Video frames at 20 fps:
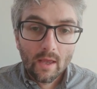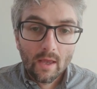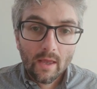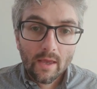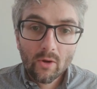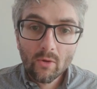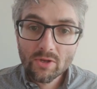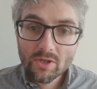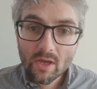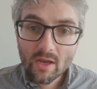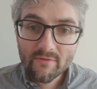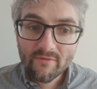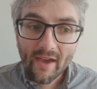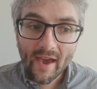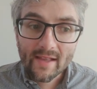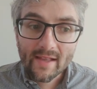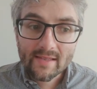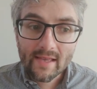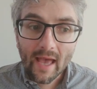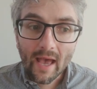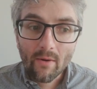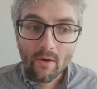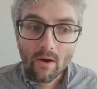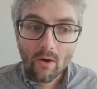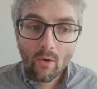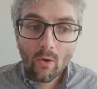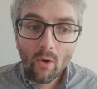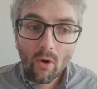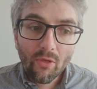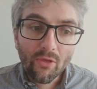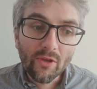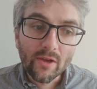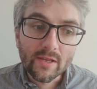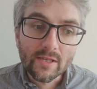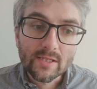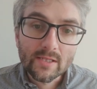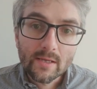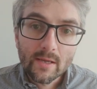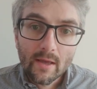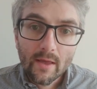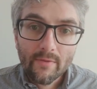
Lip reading: It also affects our authors.